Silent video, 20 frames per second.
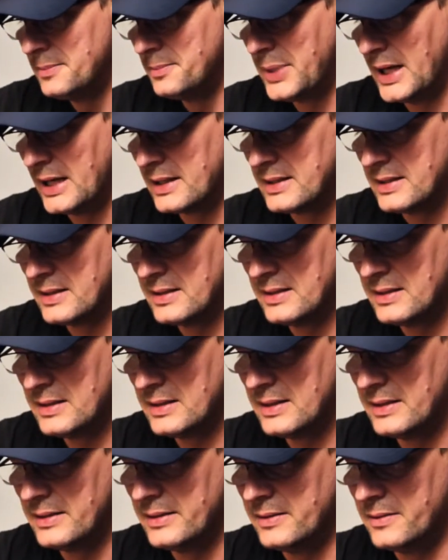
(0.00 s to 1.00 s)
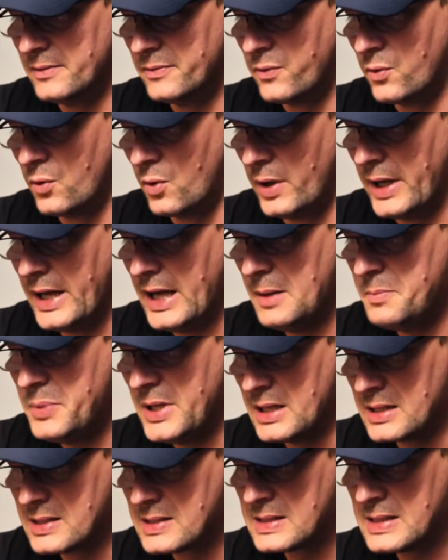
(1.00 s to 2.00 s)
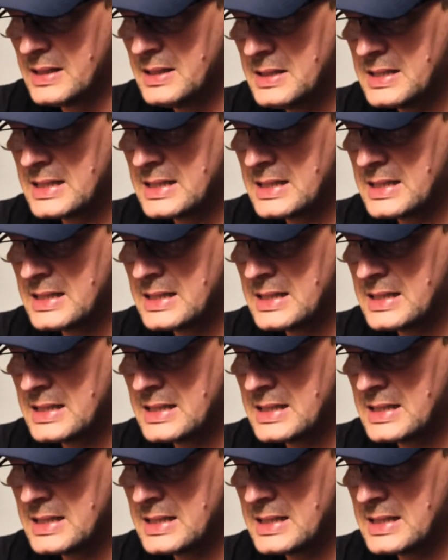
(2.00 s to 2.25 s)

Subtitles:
But for APS-C